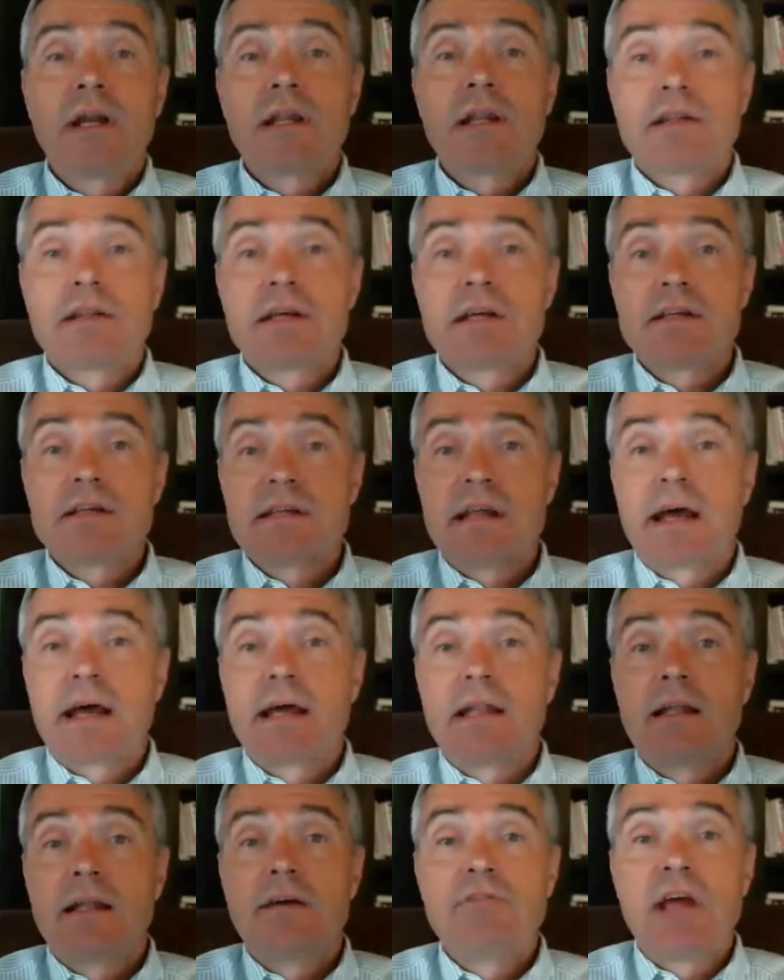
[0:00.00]
the things that I
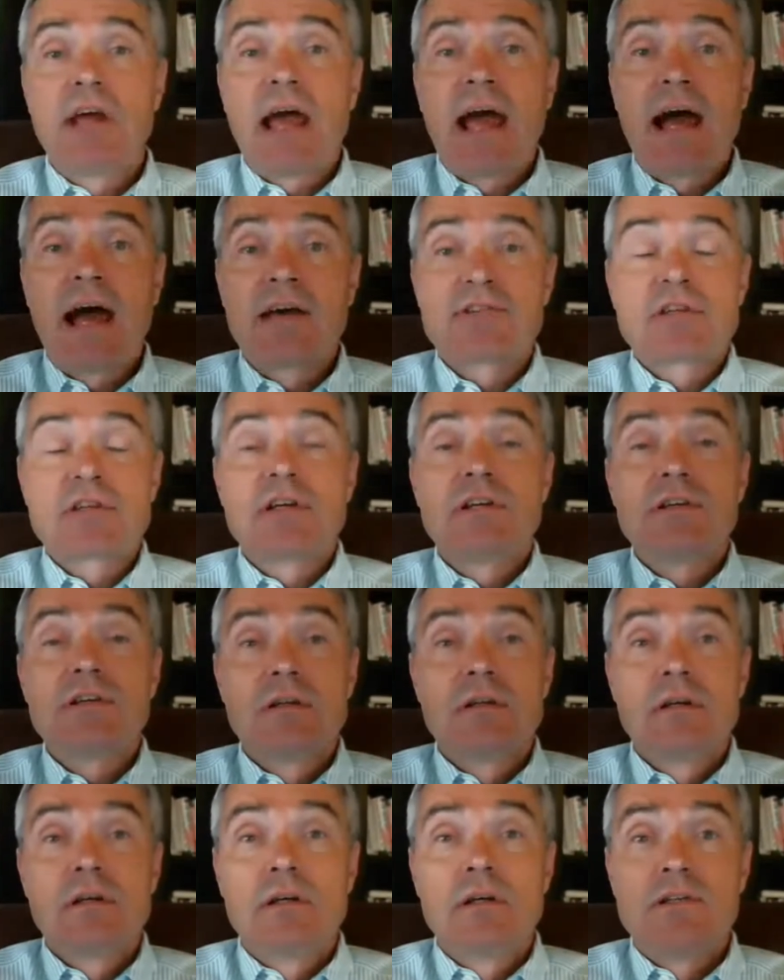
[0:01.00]
love to ask
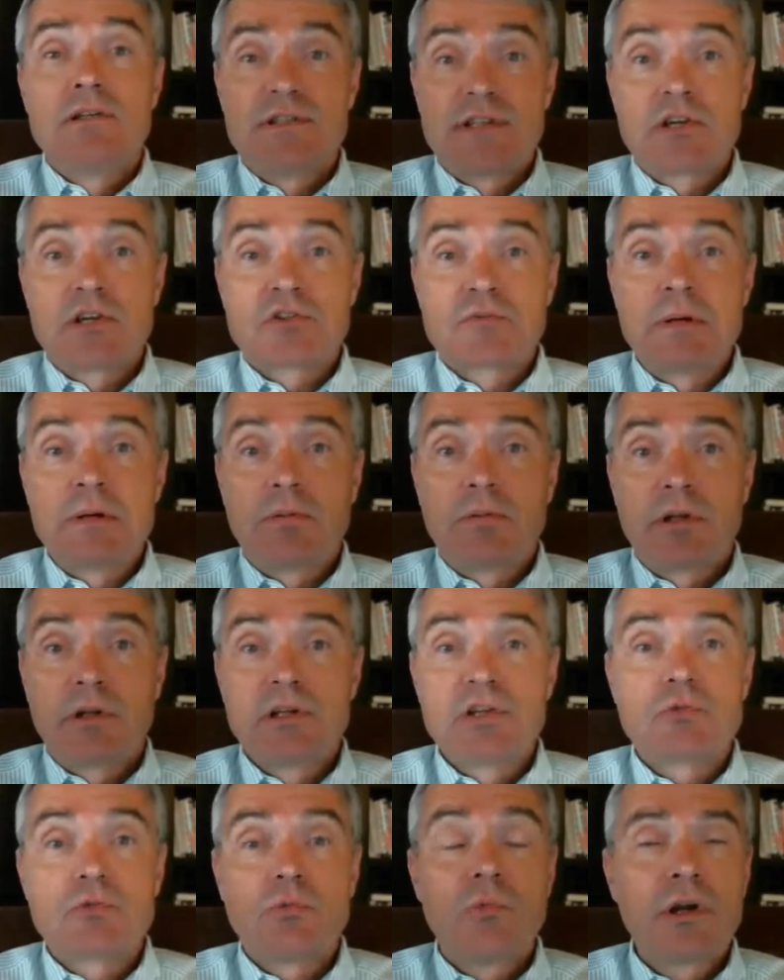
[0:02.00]
salespeople
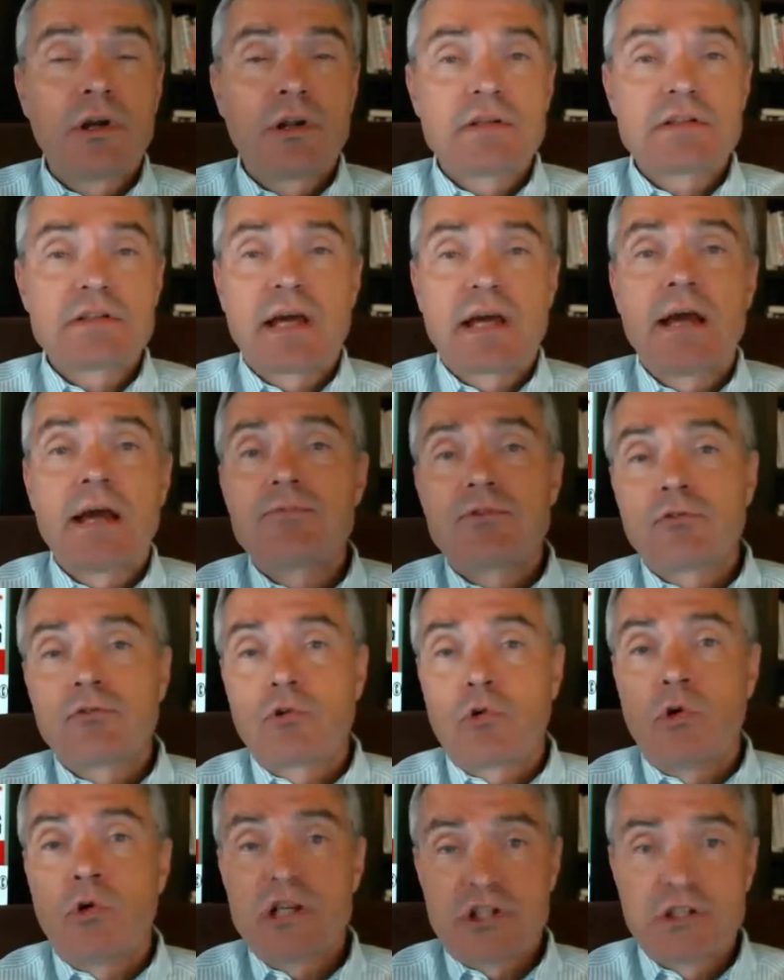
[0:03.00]
is what are the types of
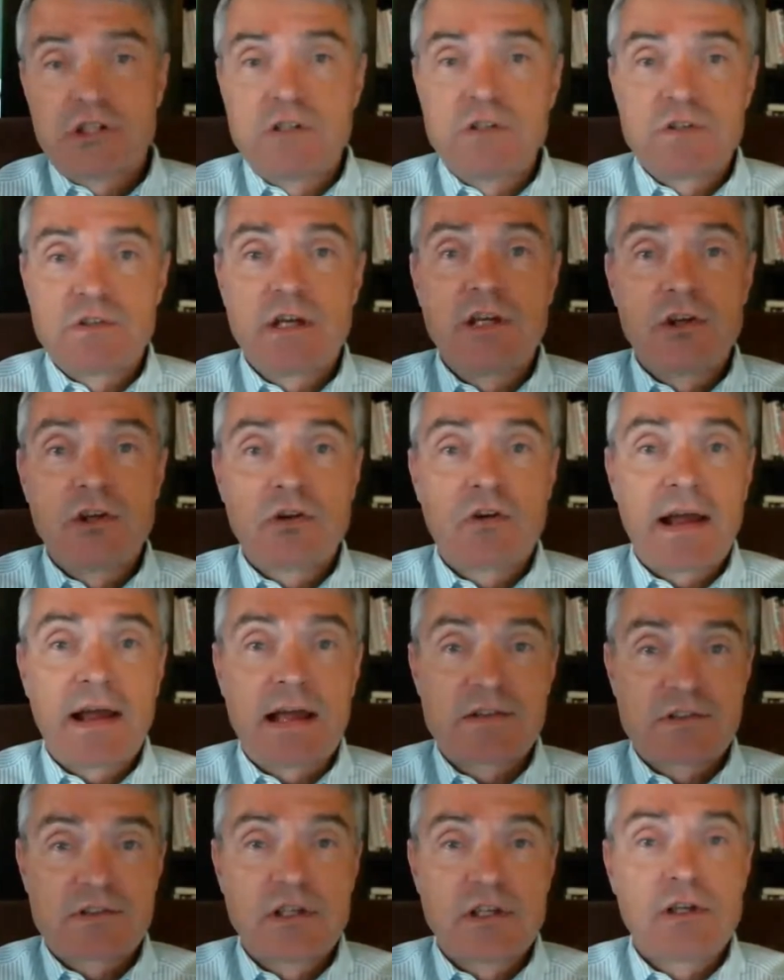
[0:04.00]
questions that you're
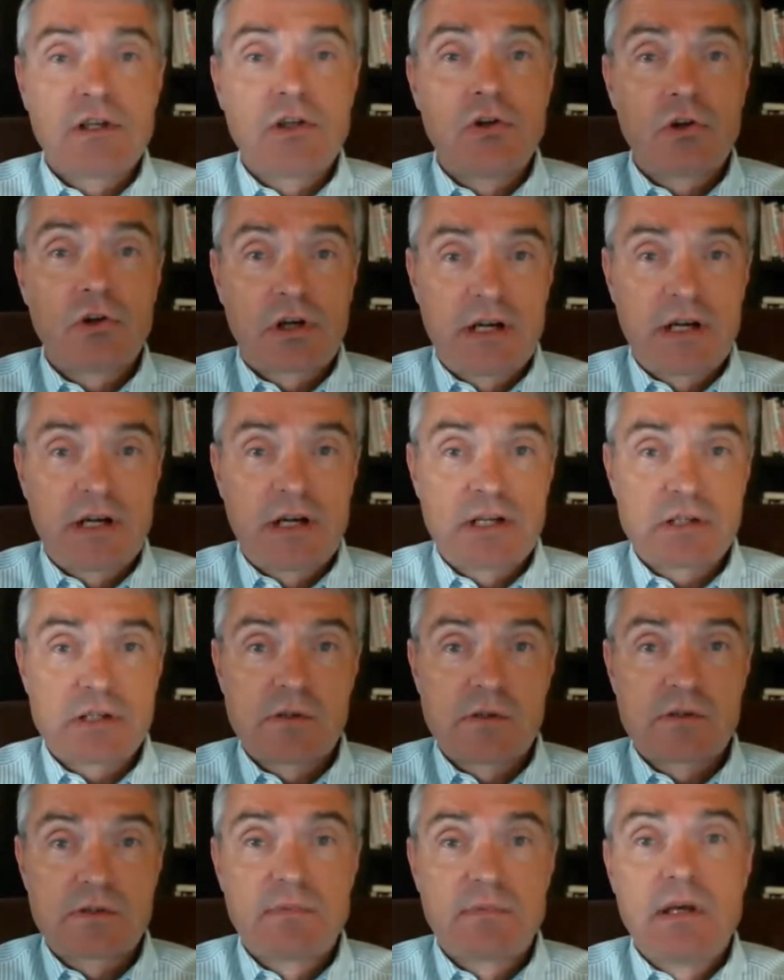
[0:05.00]
asking your
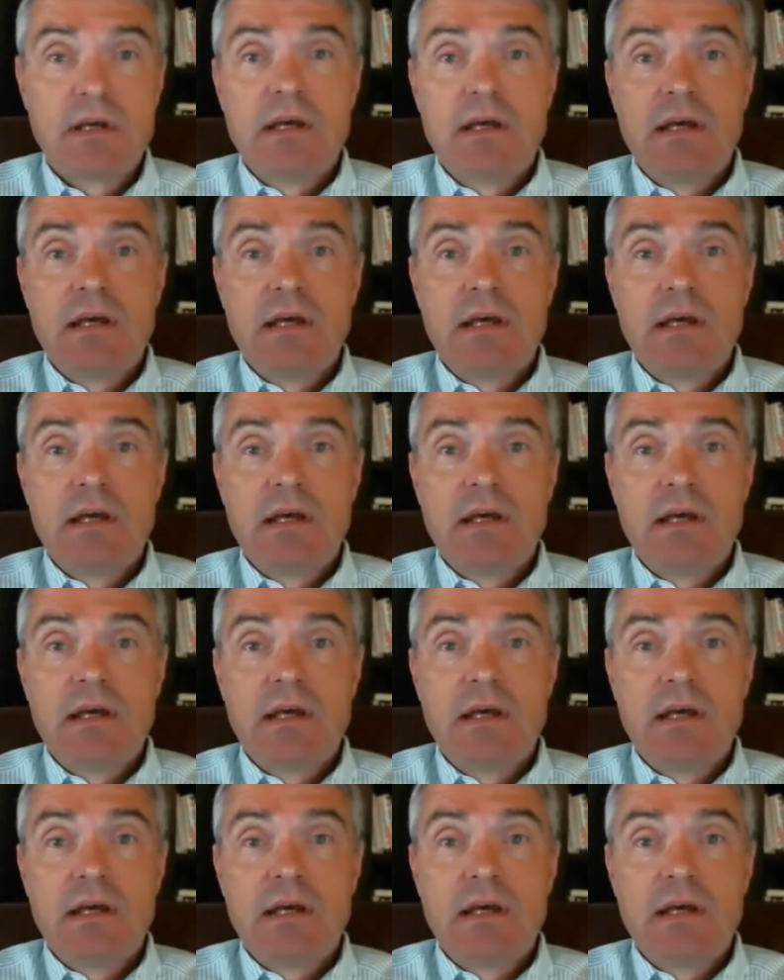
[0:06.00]
customers?